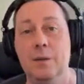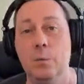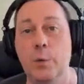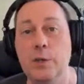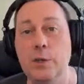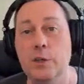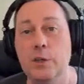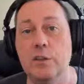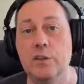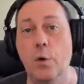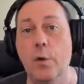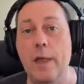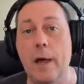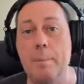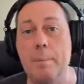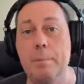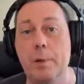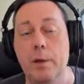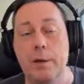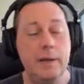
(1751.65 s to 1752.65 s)
When you install
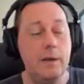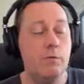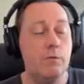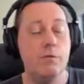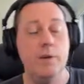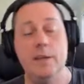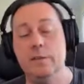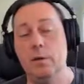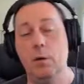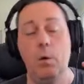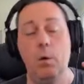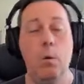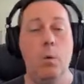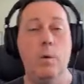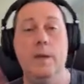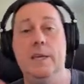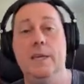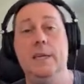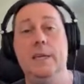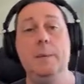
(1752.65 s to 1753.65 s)
that plugin, it writes a whole
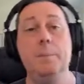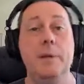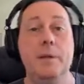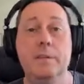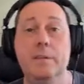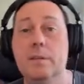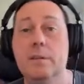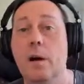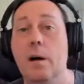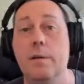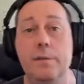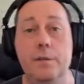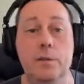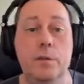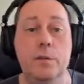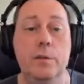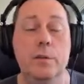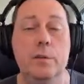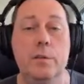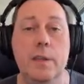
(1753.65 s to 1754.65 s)
heap of stuff
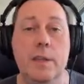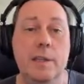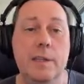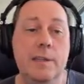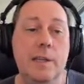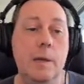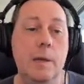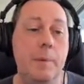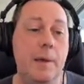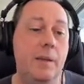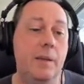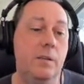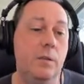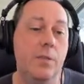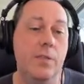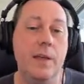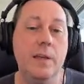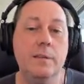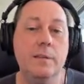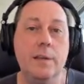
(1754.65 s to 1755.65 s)
to the database. So
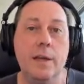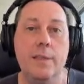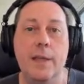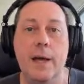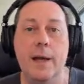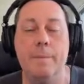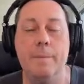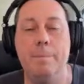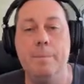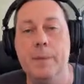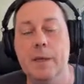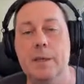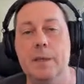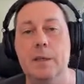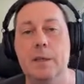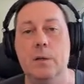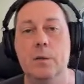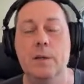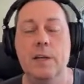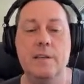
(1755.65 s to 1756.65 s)
things like that,
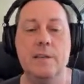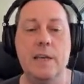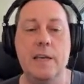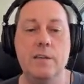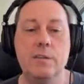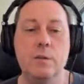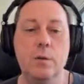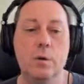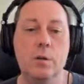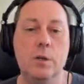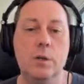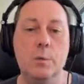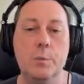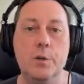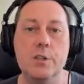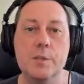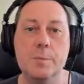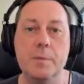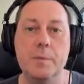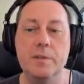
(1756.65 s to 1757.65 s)
it's not going to
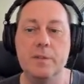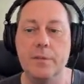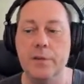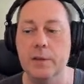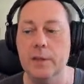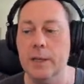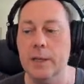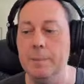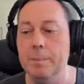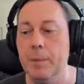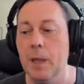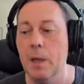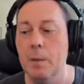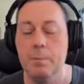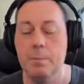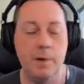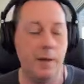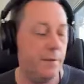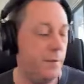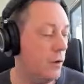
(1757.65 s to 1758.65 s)
work specifically.
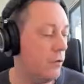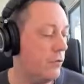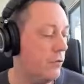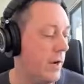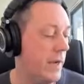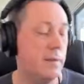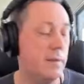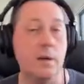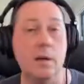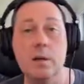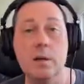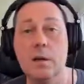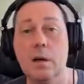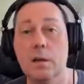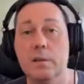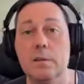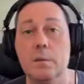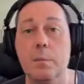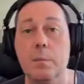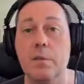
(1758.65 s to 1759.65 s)
But if you're writing a
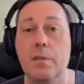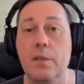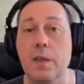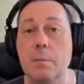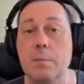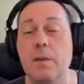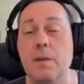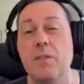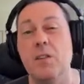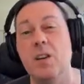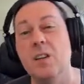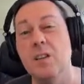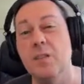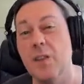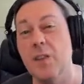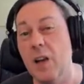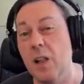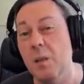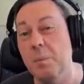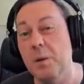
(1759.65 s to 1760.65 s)
custom theme, if you're a
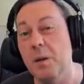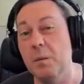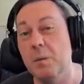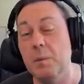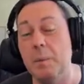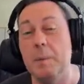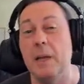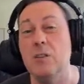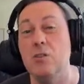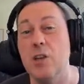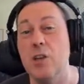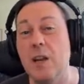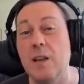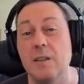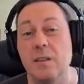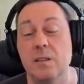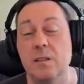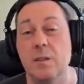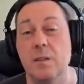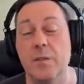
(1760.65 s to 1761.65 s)
developer, maybe a
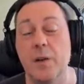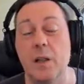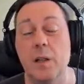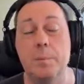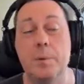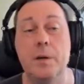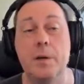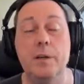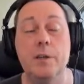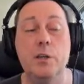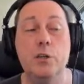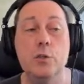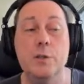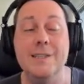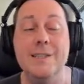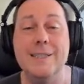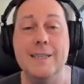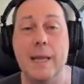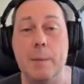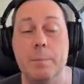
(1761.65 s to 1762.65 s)
Genesis developer, and you're
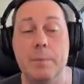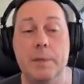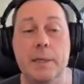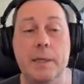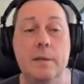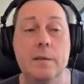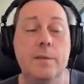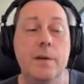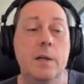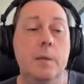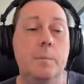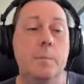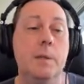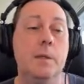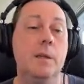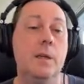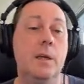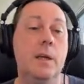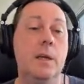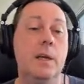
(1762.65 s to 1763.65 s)
doing template development,